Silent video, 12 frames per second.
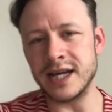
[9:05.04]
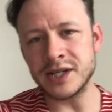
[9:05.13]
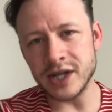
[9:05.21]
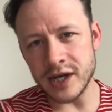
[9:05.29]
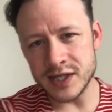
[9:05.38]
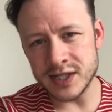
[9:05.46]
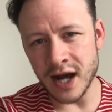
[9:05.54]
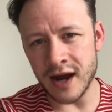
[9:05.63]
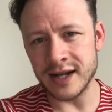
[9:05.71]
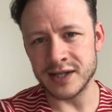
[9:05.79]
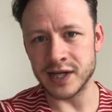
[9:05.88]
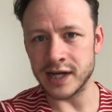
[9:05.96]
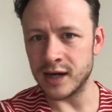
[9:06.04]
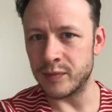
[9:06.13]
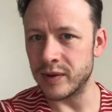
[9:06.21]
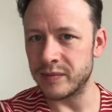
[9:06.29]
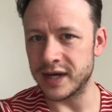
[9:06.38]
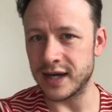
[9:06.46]
he just dials it up
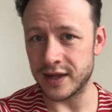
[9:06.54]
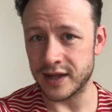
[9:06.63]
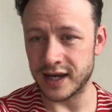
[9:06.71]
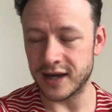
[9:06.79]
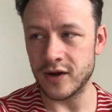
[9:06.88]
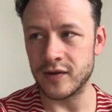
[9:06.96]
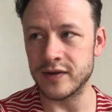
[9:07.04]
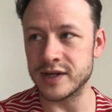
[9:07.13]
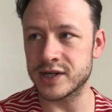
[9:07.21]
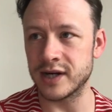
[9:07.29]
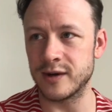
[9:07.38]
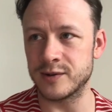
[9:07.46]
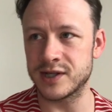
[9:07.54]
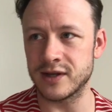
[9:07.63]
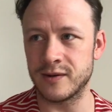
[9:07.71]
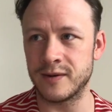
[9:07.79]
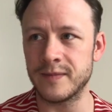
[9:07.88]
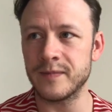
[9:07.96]
a bit, I think, on the show.
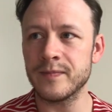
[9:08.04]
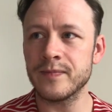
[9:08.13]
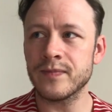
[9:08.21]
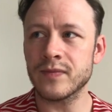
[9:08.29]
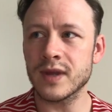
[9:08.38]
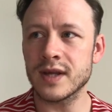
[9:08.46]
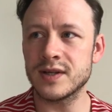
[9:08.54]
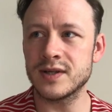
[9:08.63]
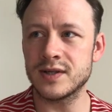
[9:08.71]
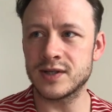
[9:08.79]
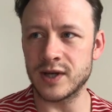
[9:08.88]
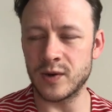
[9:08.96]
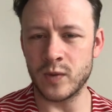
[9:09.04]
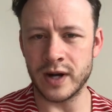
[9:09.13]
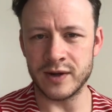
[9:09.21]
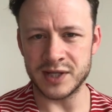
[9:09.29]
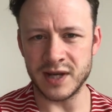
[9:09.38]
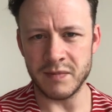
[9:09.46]
So
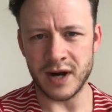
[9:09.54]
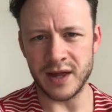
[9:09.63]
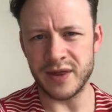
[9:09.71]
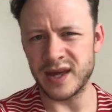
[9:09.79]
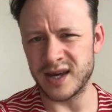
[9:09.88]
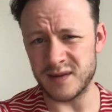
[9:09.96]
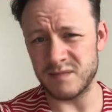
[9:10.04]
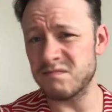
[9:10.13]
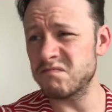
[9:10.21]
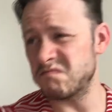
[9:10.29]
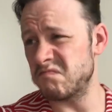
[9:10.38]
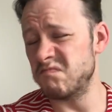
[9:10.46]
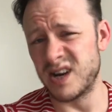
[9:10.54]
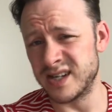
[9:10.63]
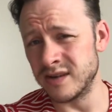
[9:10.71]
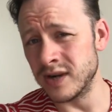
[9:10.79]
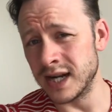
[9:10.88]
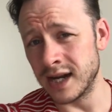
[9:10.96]
whereas he might think, I
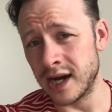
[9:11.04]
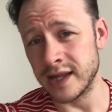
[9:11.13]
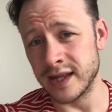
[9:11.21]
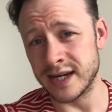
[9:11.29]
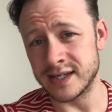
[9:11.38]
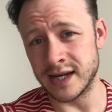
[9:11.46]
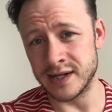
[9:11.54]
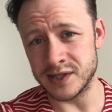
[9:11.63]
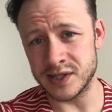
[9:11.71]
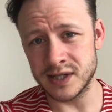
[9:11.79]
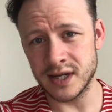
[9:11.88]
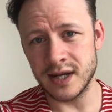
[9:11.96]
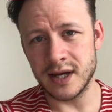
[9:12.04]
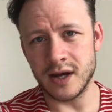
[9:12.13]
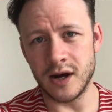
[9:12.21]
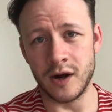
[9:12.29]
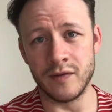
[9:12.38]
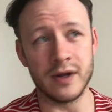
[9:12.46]
didn't really like that dance,
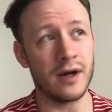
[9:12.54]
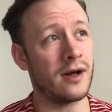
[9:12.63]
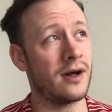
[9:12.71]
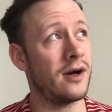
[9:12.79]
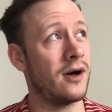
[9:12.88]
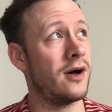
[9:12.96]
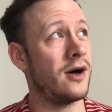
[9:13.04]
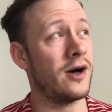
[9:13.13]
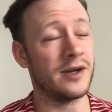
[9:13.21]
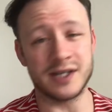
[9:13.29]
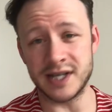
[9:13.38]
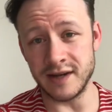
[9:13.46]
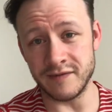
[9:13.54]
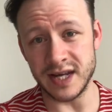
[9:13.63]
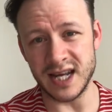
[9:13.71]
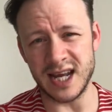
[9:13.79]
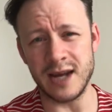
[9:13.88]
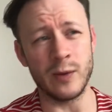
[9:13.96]
on
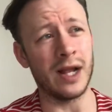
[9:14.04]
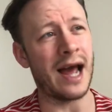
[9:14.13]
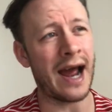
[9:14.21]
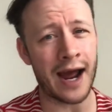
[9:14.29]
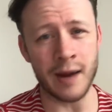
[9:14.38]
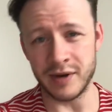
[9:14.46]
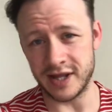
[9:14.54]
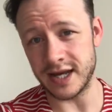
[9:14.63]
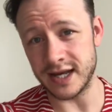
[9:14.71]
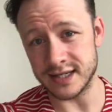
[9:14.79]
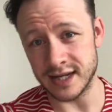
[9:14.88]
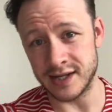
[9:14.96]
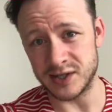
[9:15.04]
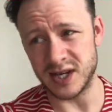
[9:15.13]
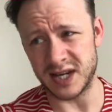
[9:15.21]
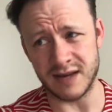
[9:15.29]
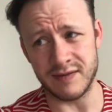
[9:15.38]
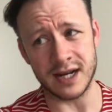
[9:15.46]
TV, he will hammer that dance
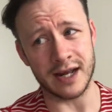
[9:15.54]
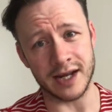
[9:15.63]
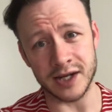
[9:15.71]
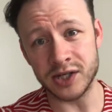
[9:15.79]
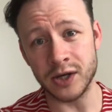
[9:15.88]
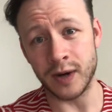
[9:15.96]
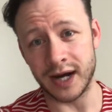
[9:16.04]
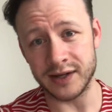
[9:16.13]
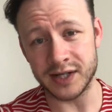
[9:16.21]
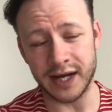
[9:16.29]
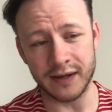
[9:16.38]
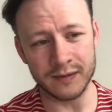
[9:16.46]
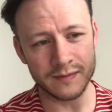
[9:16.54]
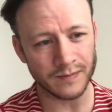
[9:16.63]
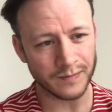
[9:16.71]
and give it a 2 out of 10.